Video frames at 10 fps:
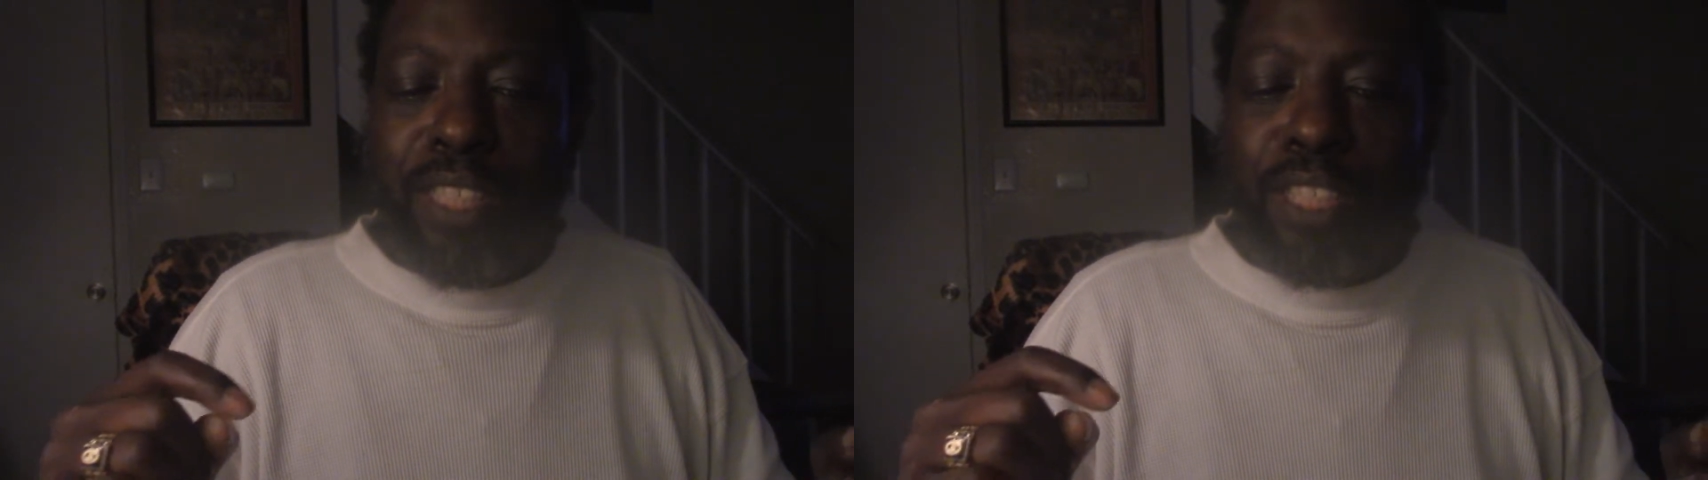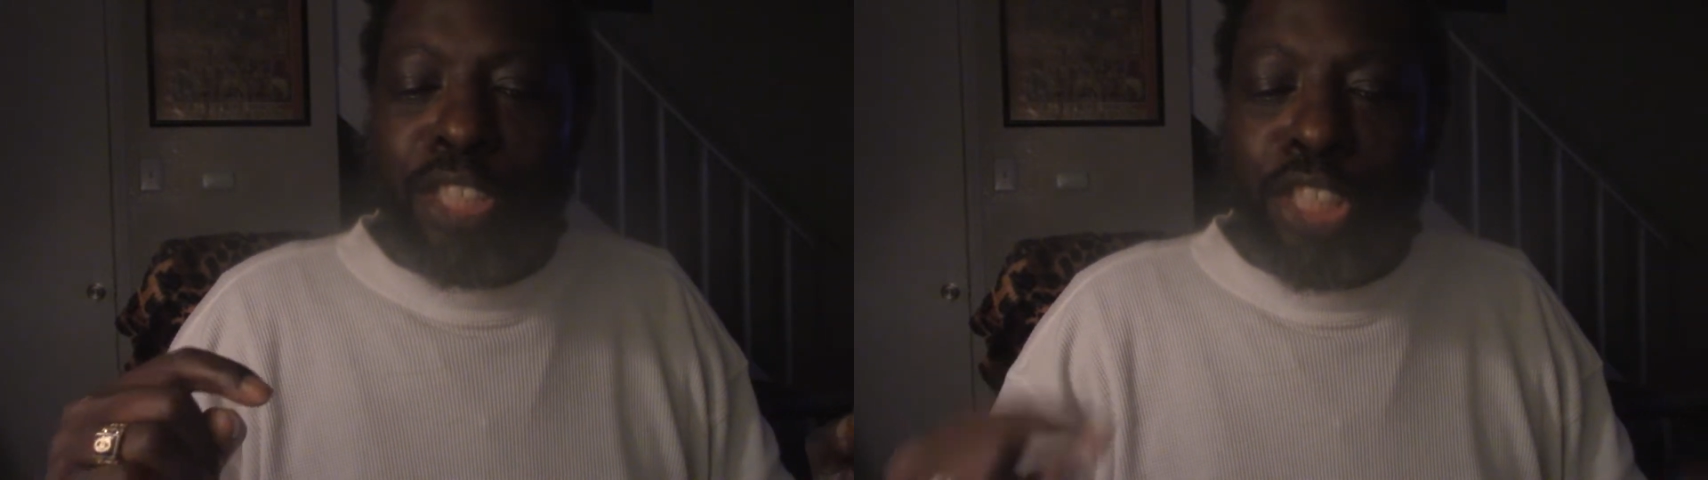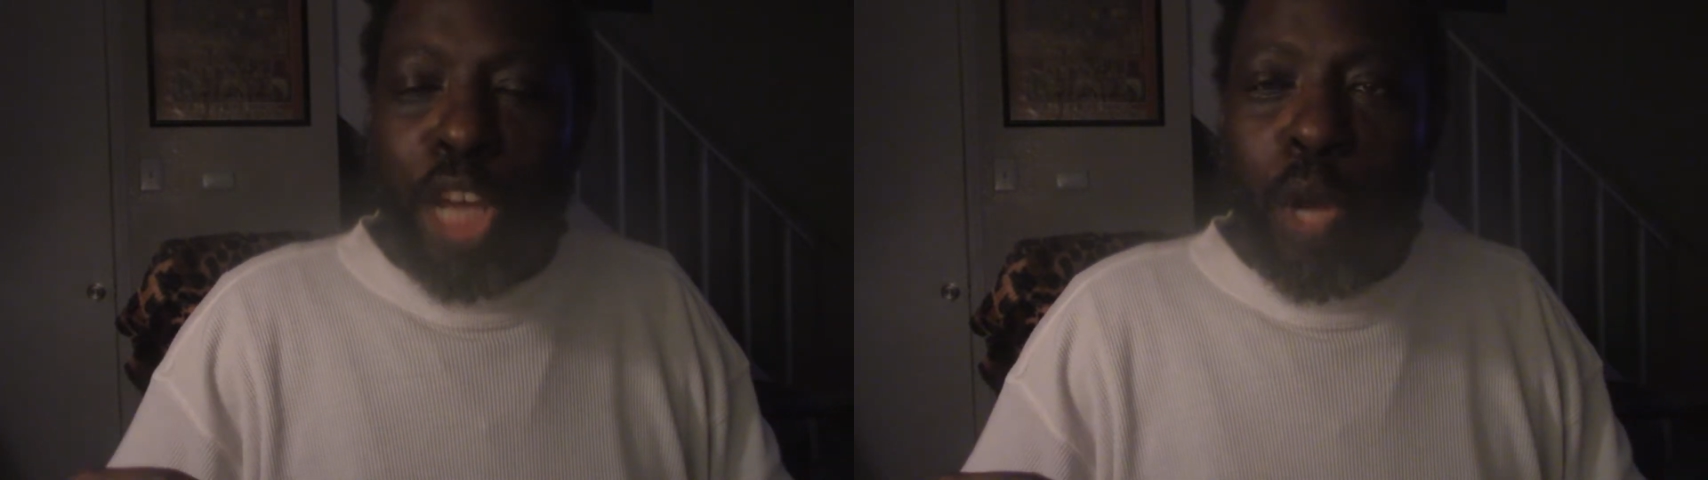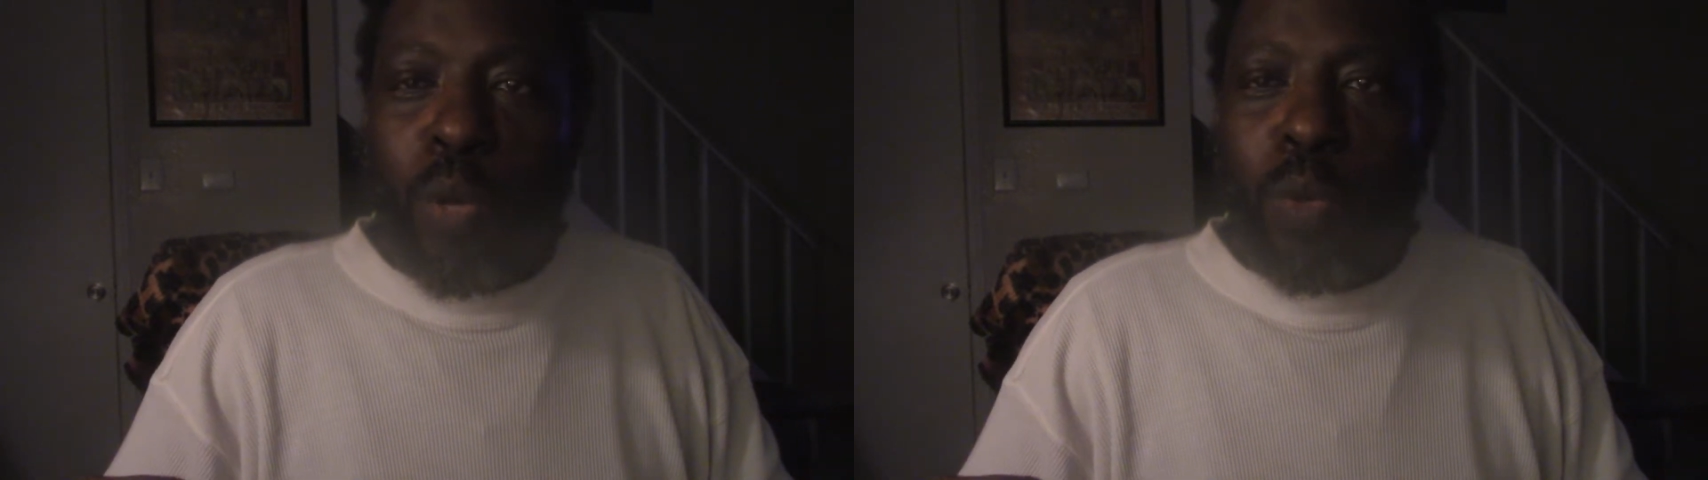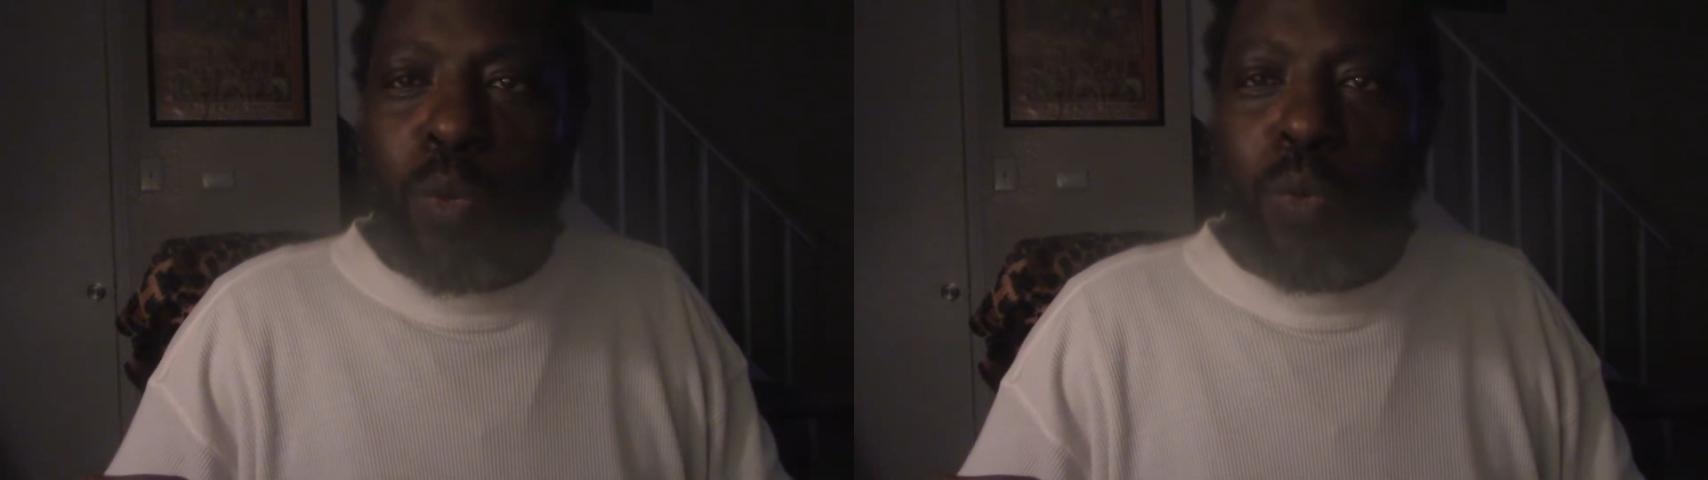
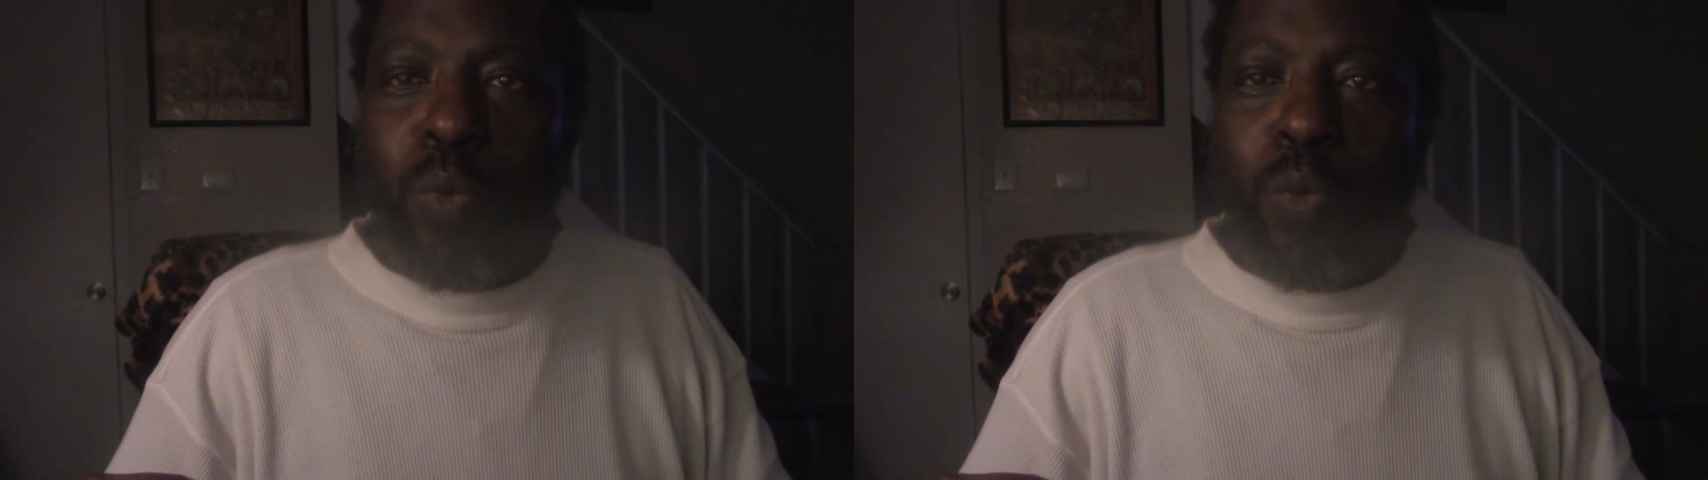show